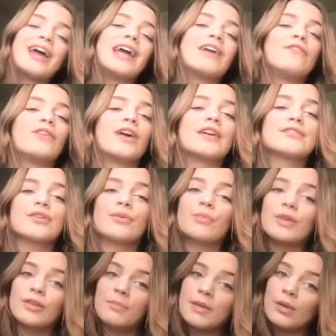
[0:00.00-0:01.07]
If you guys are
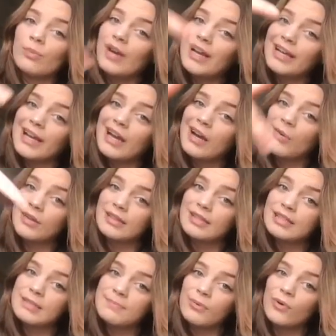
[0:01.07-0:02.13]
with me right now at
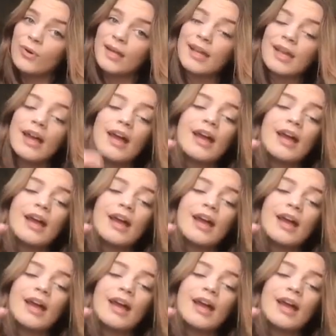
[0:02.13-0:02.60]
this point,